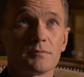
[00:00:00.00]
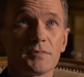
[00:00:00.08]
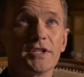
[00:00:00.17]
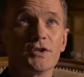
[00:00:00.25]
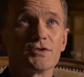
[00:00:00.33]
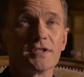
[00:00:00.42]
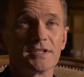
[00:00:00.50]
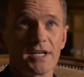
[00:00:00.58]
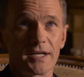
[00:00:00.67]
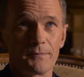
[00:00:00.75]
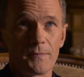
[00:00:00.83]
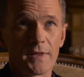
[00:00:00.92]
But here's the
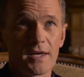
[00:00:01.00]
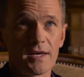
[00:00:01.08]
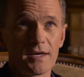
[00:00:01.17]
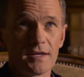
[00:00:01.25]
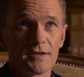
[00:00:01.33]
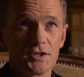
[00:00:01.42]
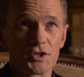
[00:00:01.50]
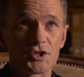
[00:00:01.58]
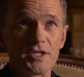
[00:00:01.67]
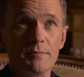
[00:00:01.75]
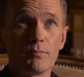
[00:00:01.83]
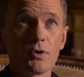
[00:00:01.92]
thing. The
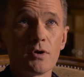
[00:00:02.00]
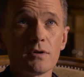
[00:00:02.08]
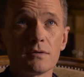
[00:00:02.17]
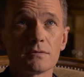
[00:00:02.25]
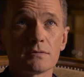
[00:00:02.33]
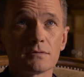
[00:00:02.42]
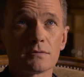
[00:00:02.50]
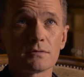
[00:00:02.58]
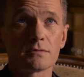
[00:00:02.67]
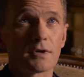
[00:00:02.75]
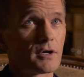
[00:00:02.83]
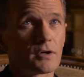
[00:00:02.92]
sheeple
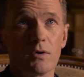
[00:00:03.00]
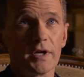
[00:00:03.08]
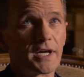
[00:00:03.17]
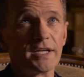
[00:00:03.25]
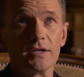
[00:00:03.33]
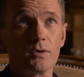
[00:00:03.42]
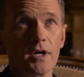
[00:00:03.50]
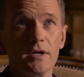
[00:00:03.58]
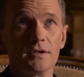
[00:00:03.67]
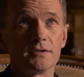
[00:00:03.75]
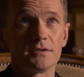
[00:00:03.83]
aren't going anywhere.